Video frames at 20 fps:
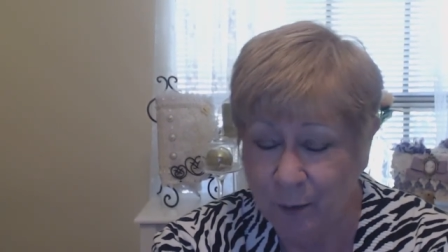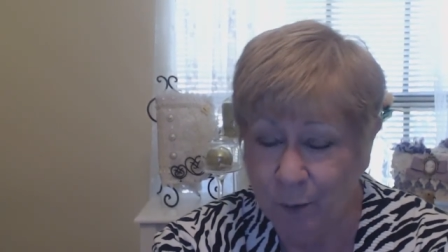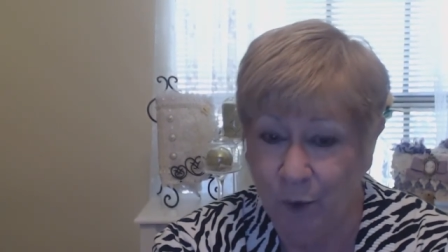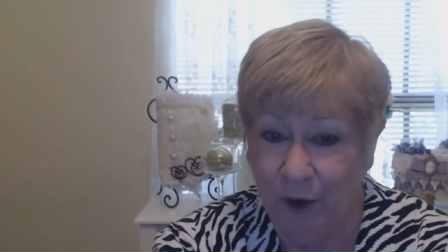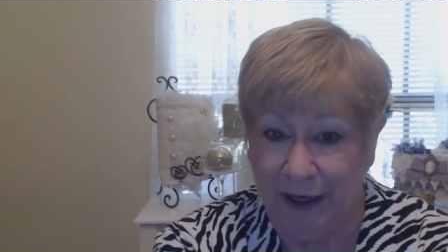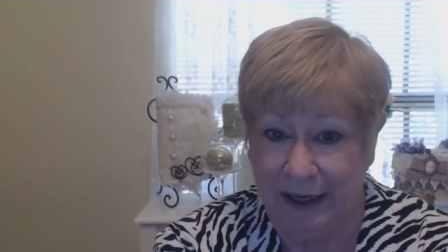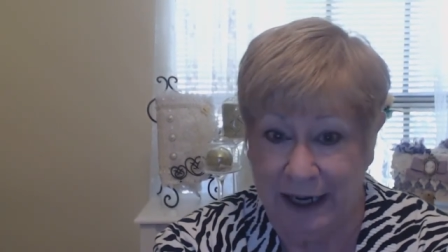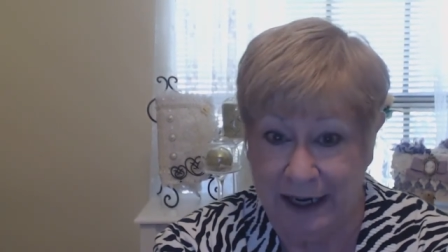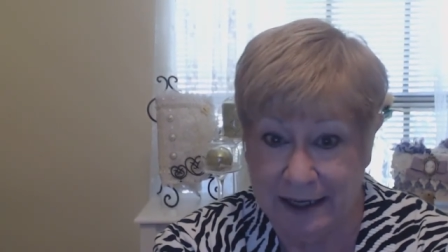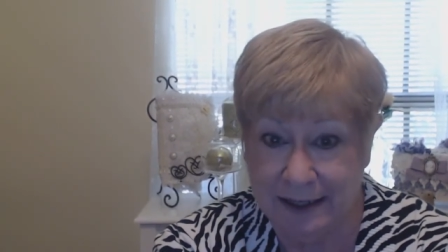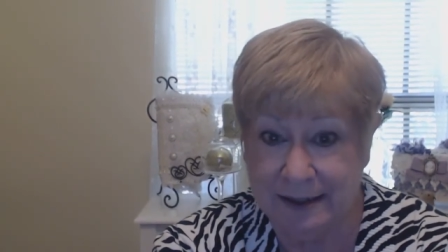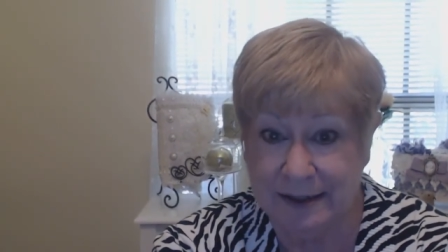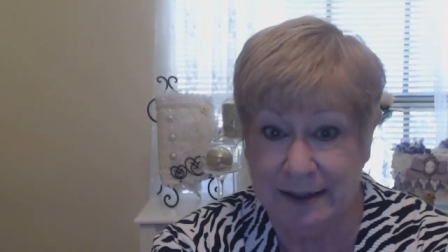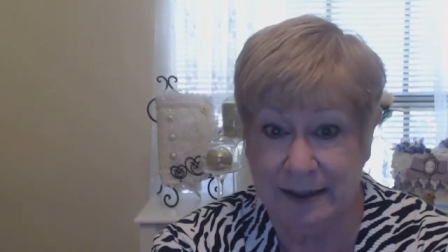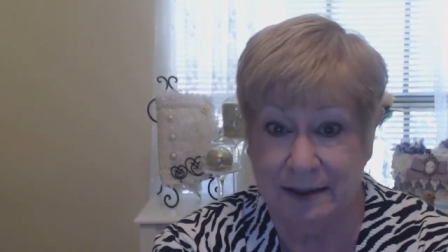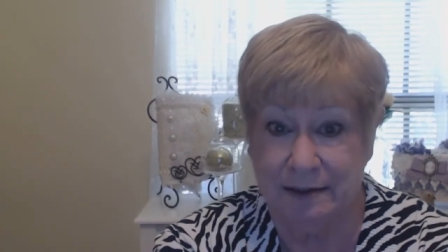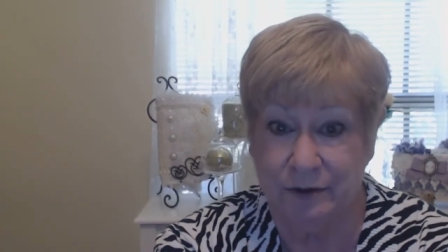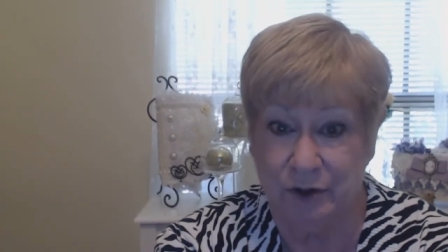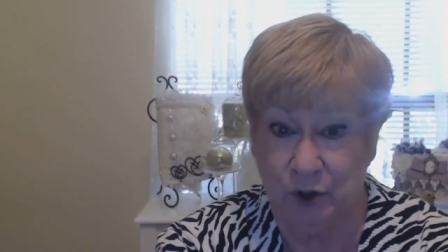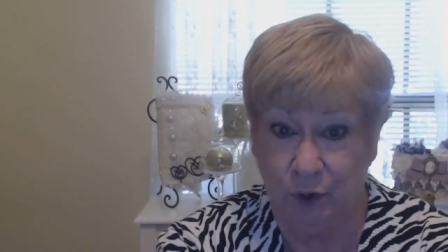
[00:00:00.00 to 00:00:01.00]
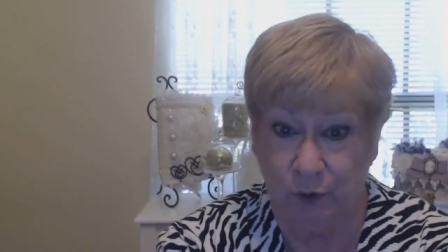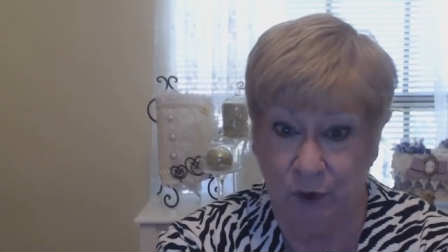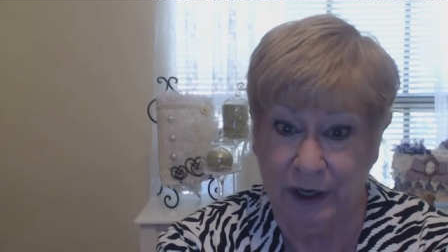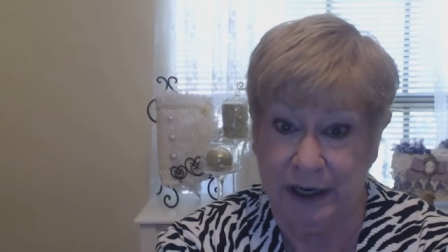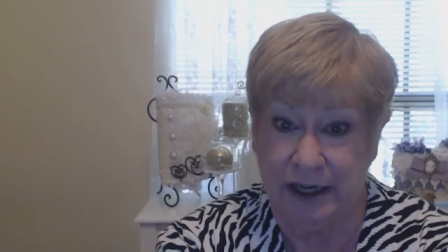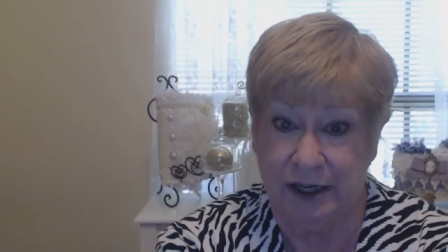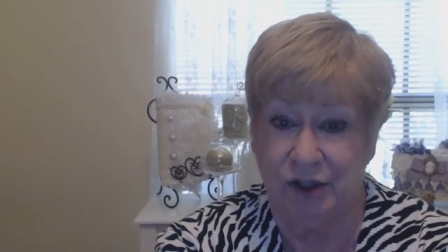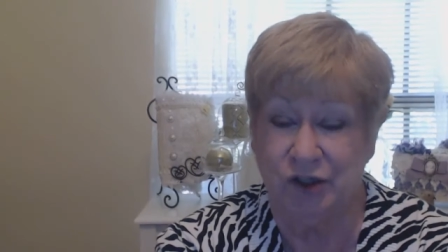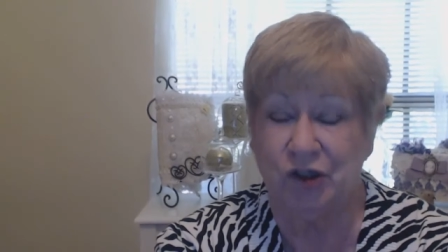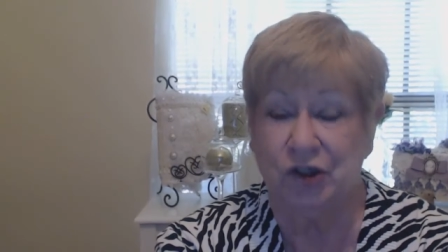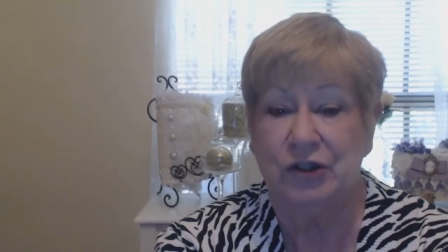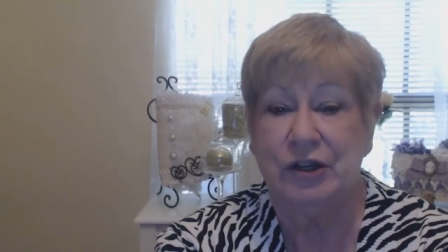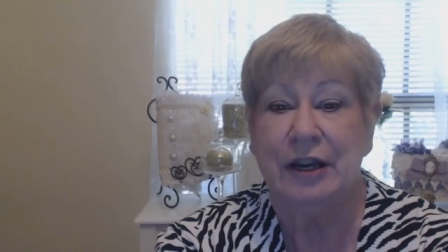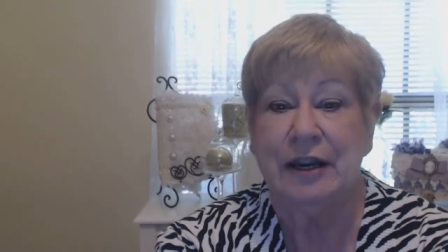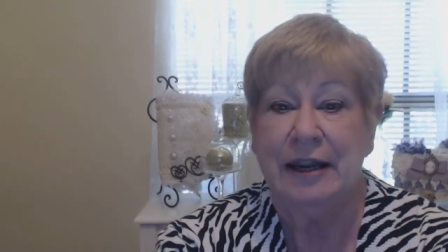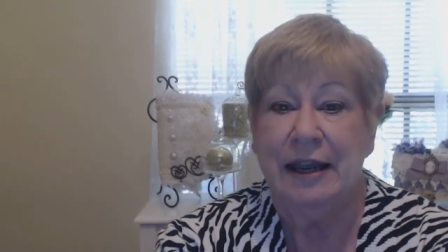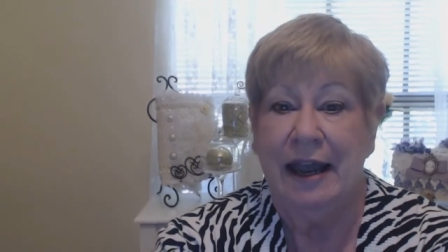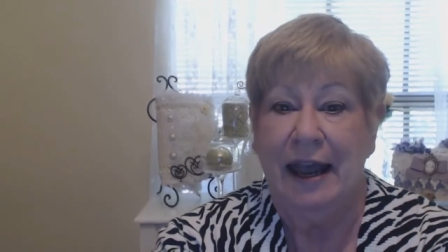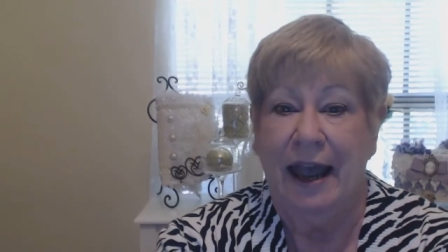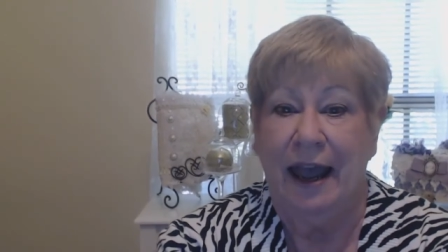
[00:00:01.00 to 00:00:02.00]
somewhat easy to reach.
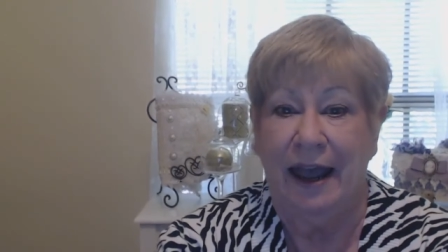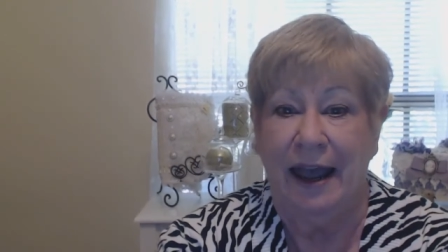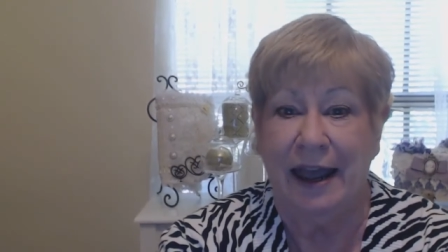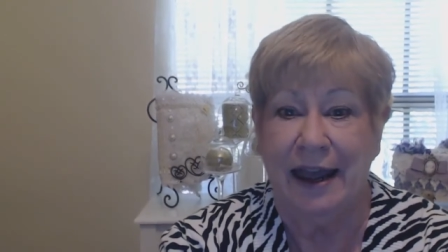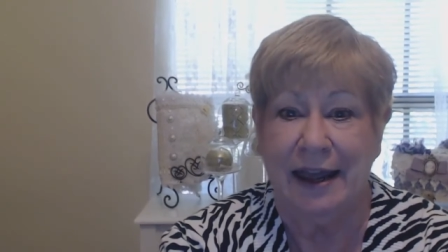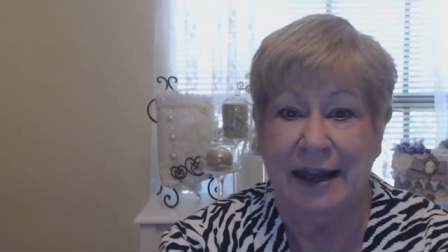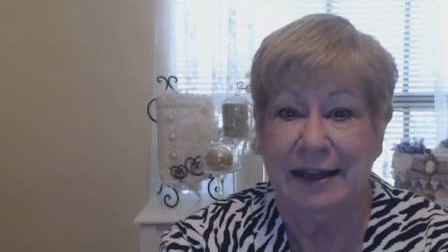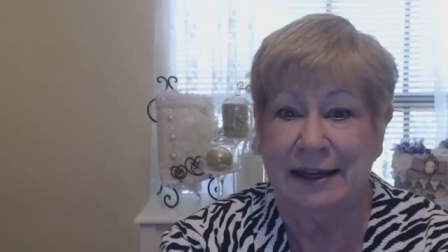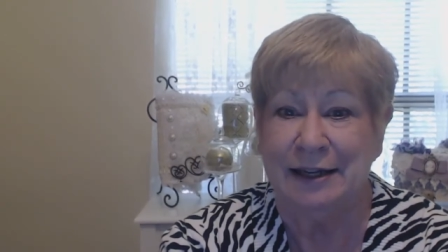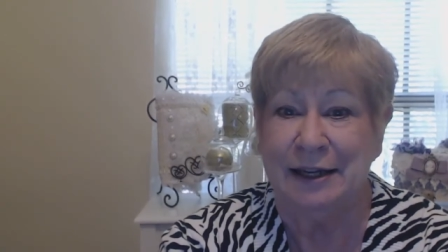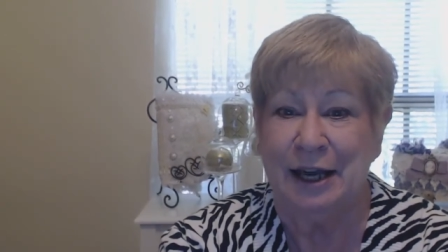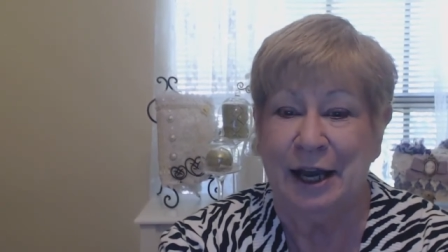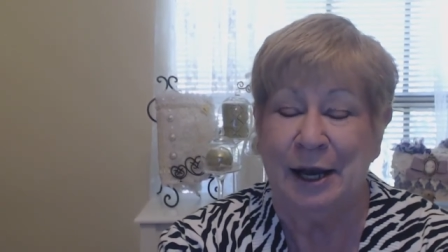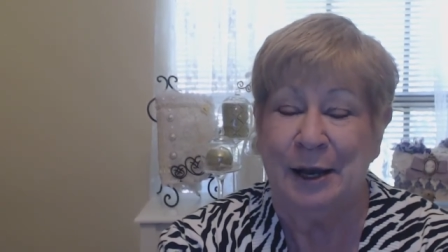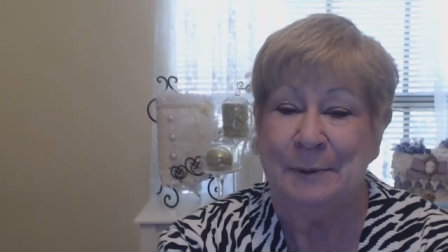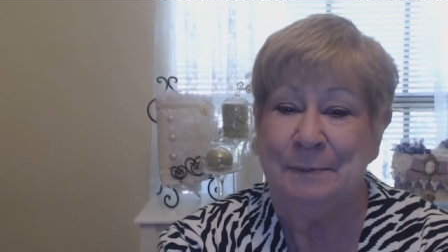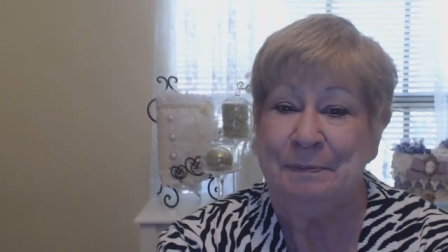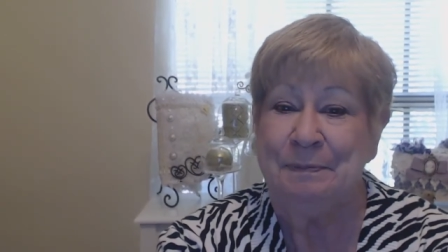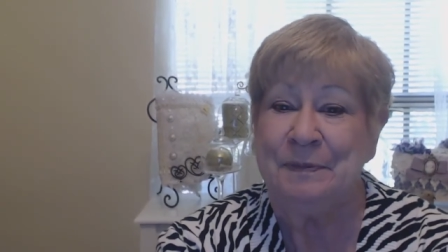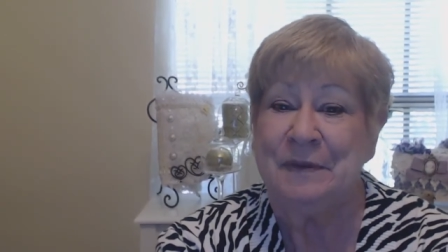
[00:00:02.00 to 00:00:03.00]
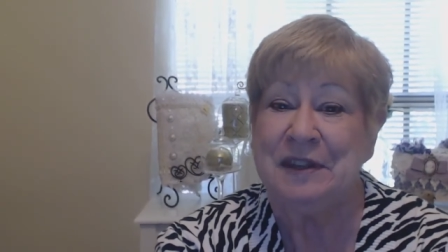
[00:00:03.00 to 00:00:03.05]
And uh,